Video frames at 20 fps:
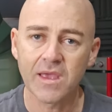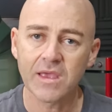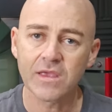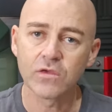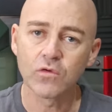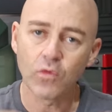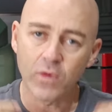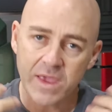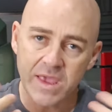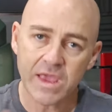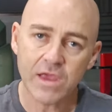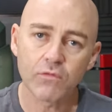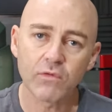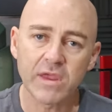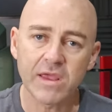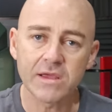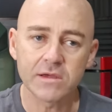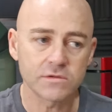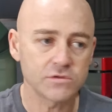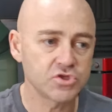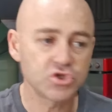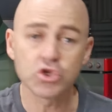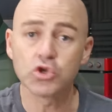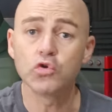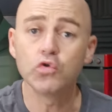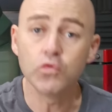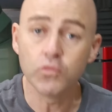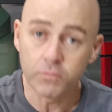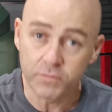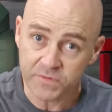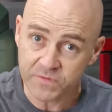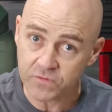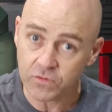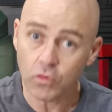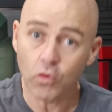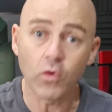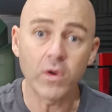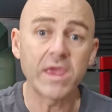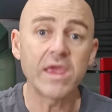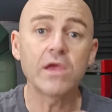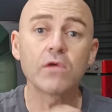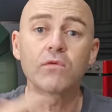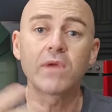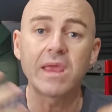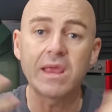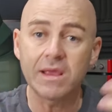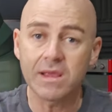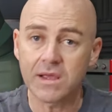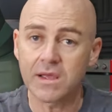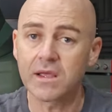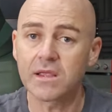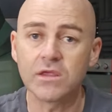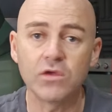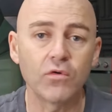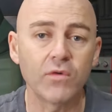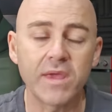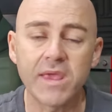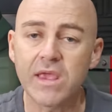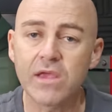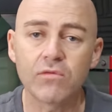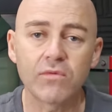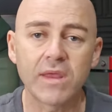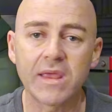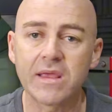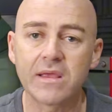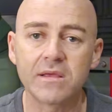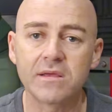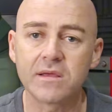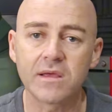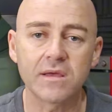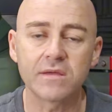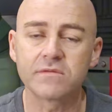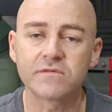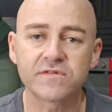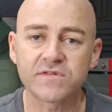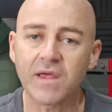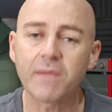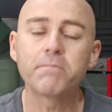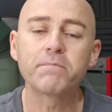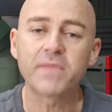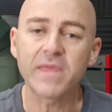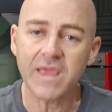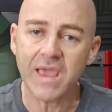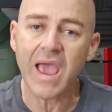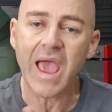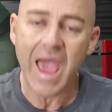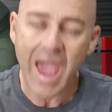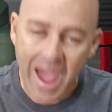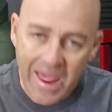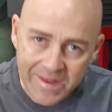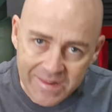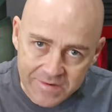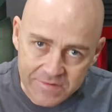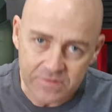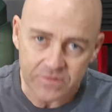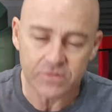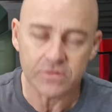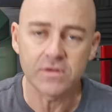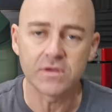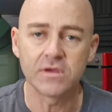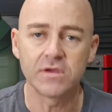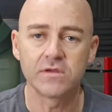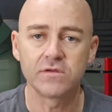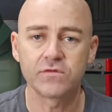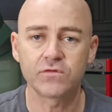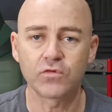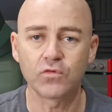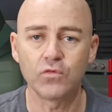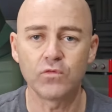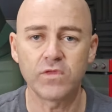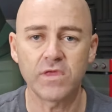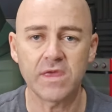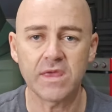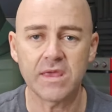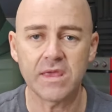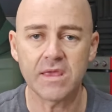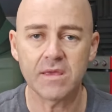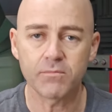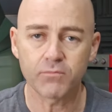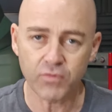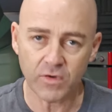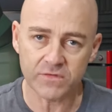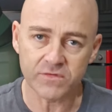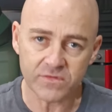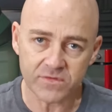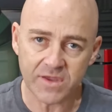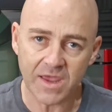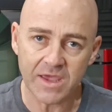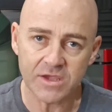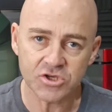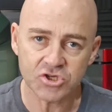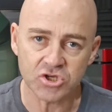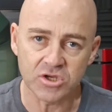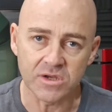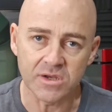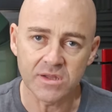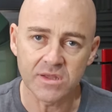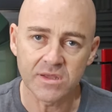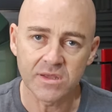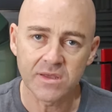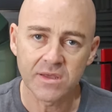You're hearing tubes. You're hearing something added to the presentation.